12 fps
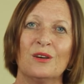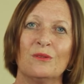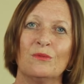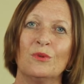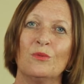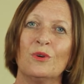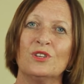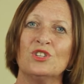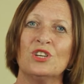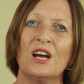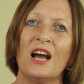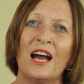We want
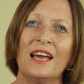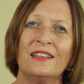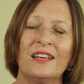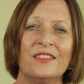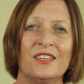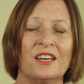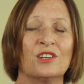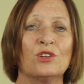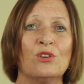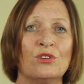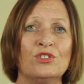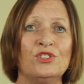to highlight the
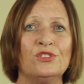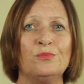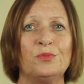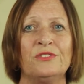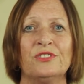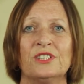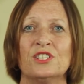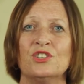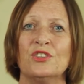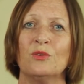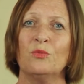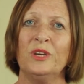unconscious privilege
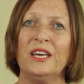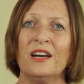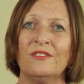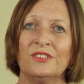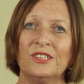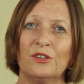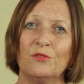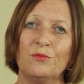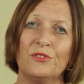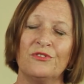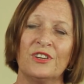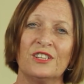that we have as health
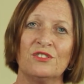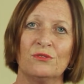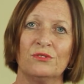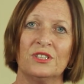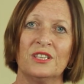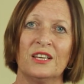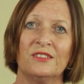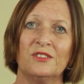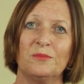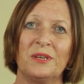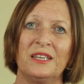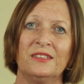professionals in that
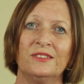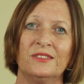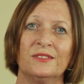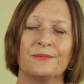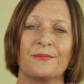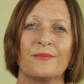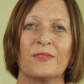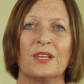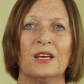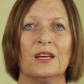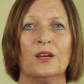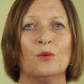space.
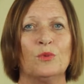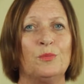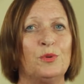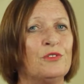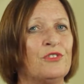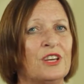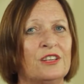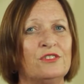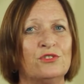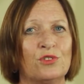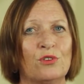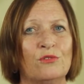We put a very
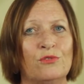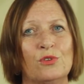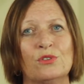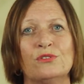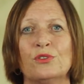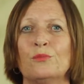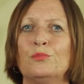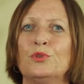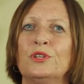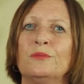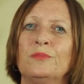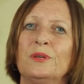strong focus on
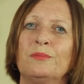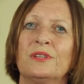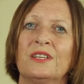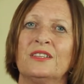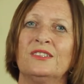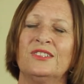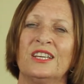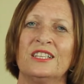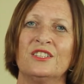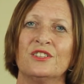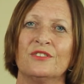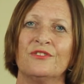putting people at the
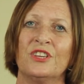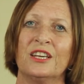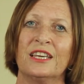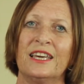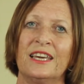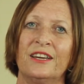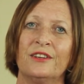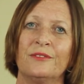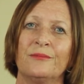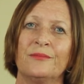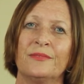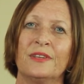centre of their care.
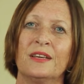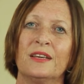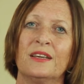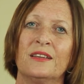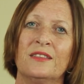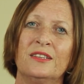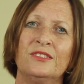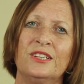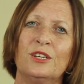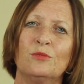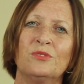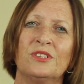This
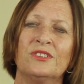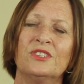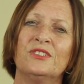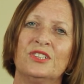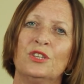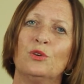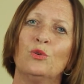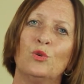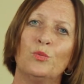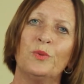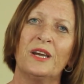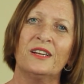helps us to see the
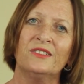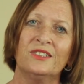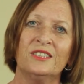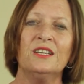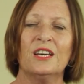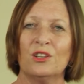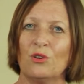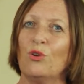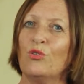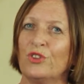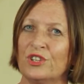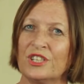whole person and
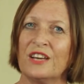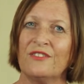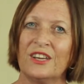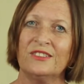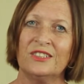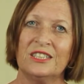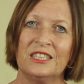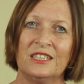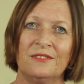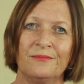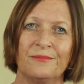all their diversity.